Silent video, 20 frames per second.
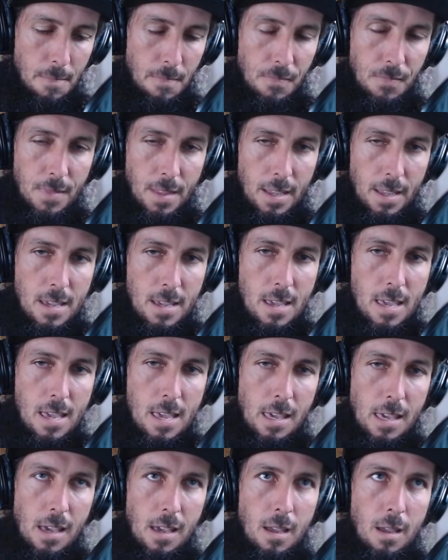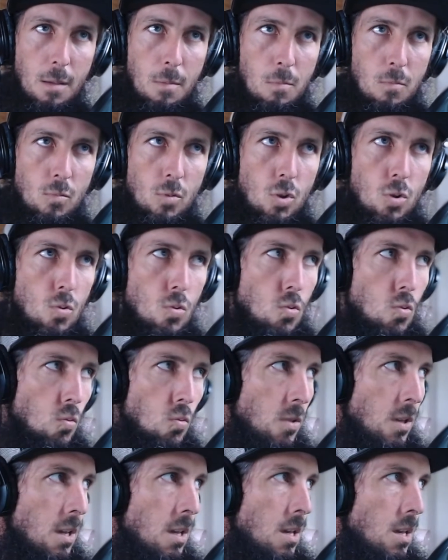He came
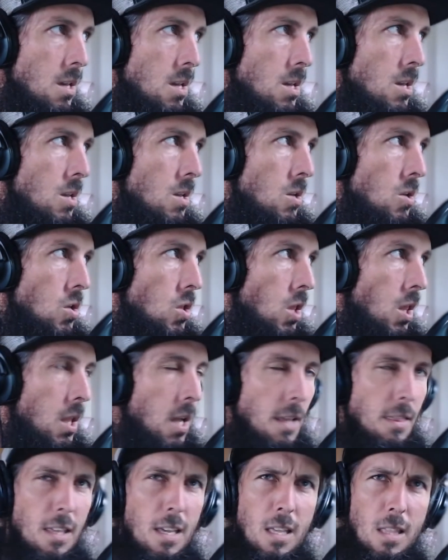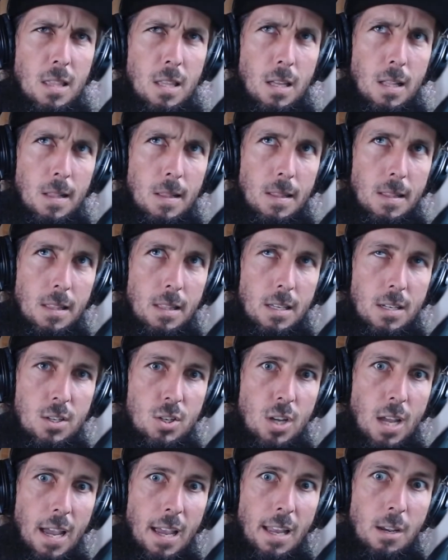to I think the
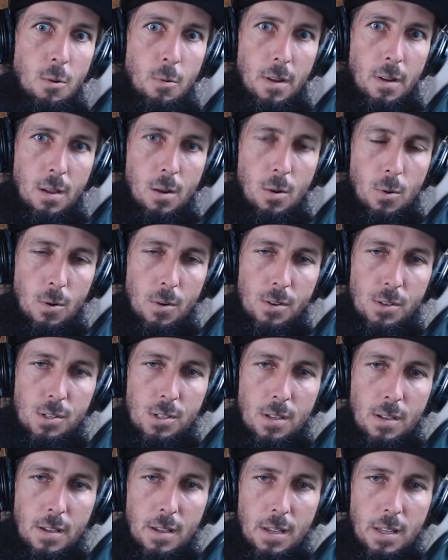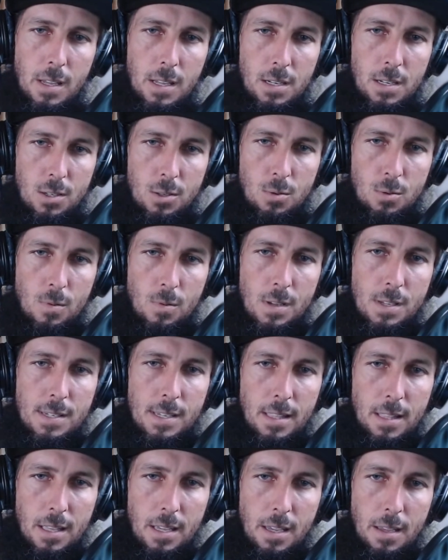January course just
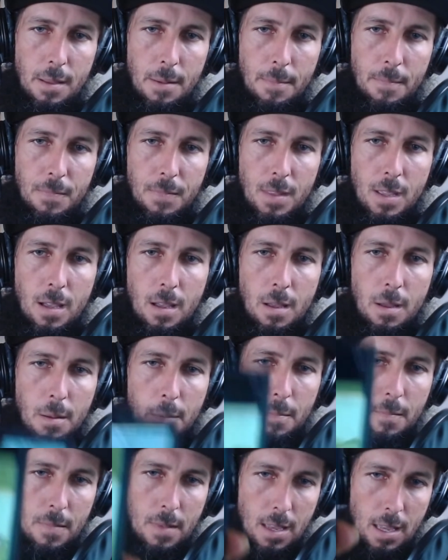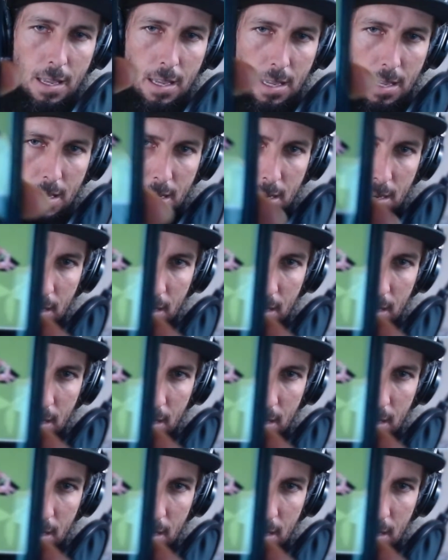recently, and